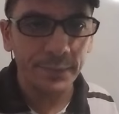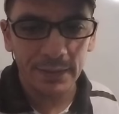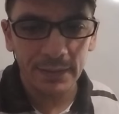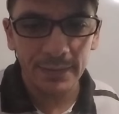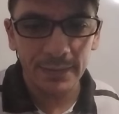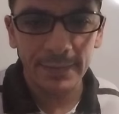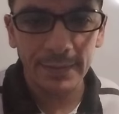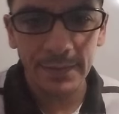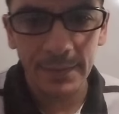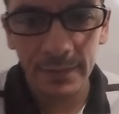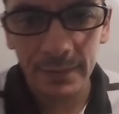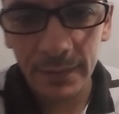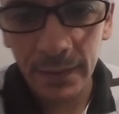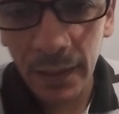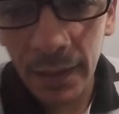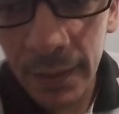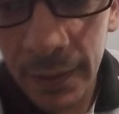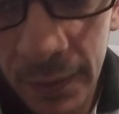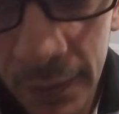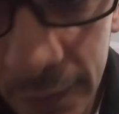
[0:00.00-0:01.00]
um, this
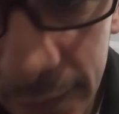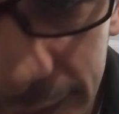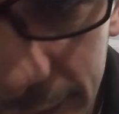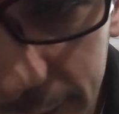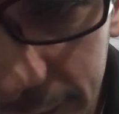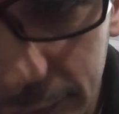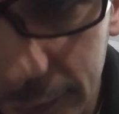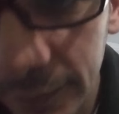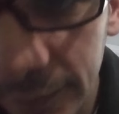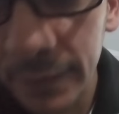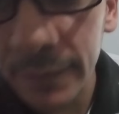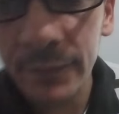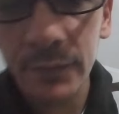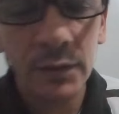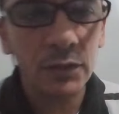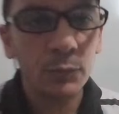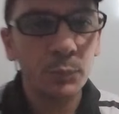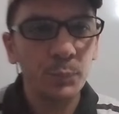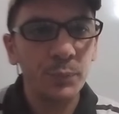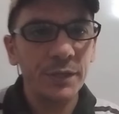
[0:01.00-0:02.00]
period uh,
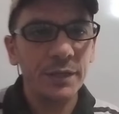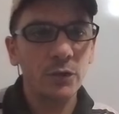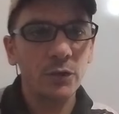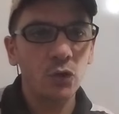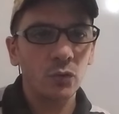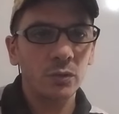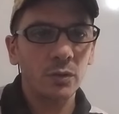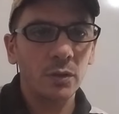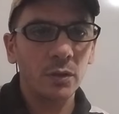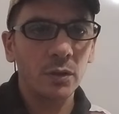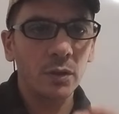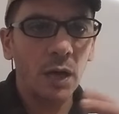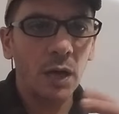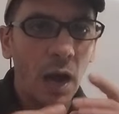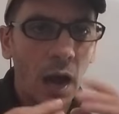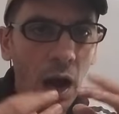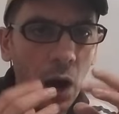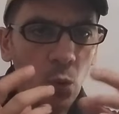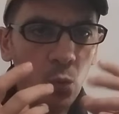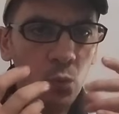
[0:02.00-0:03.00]
how we are
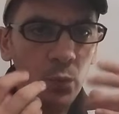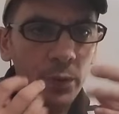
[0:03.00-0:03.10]
evolving the